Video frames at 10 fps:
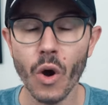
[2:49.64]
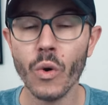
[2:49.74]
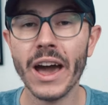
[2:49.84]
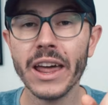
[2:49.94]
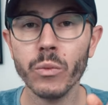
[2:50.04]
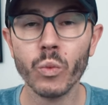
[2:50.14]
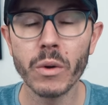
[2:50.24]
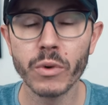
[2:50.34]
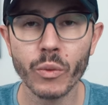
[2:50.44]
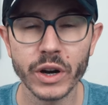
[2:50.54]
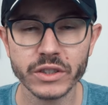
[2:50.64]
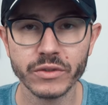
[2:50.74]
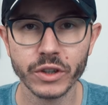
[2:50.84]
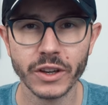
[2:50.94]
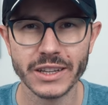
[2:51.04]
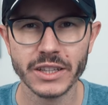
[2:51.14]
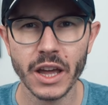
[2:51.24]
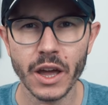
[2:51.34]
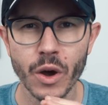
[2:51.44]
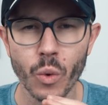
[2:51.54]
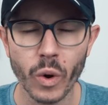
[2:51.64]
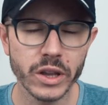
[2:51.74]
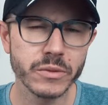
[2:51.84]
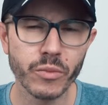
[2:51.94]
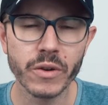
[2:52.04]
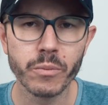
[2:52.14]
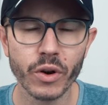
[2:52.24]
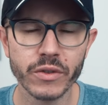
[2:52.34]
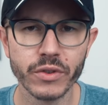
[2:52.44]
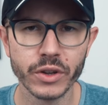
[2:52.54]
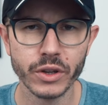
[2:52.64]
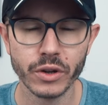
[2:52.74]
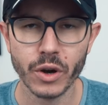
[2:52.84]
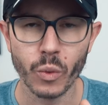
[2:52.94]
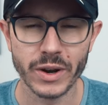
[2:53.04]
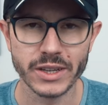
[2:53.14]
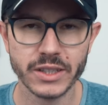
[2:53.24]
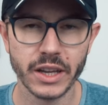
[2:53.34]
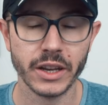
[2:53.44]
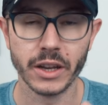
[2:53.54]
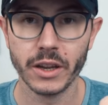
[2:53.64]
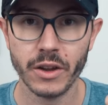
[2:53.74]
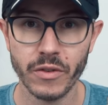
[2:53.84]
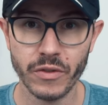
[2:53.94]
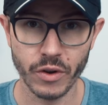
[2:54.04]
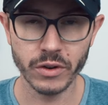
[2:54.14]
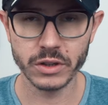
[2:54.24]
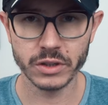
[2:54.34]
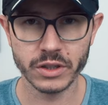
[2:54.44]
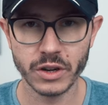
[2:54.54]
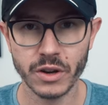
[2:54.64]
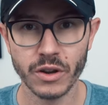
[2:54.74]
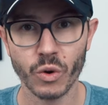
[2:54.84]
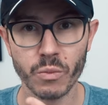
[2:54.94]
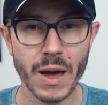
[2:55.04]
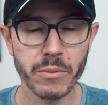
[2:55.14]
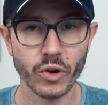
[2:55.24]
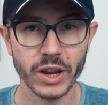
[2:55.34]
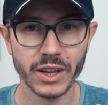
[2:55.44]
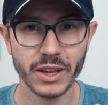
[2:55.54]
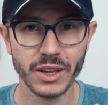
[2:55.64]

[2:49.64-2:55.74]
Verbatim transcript: Oh, and one more question for you guys. What is more important for you when studying? Focus or memory?